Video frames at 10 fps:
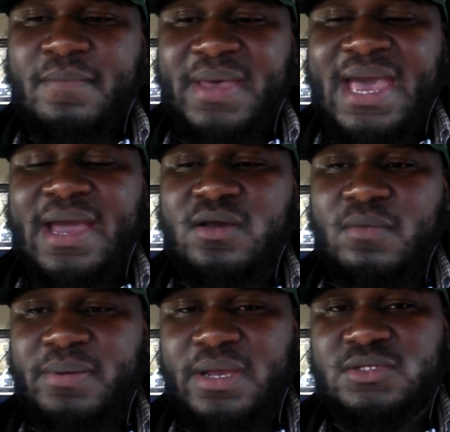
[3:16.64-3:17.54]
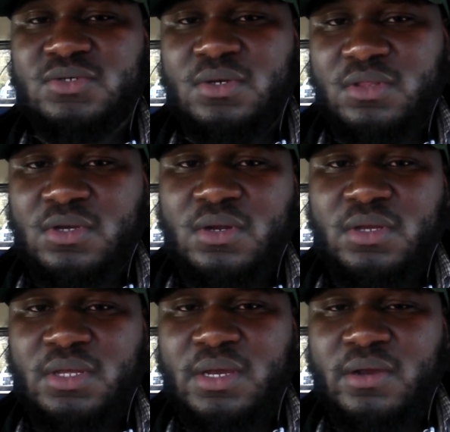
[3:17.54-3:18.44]
bad compared to a
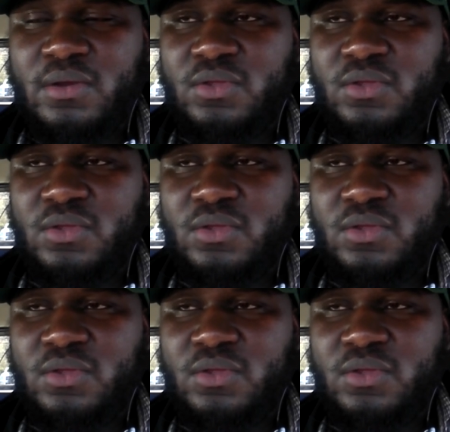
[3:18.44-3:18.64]
30-year.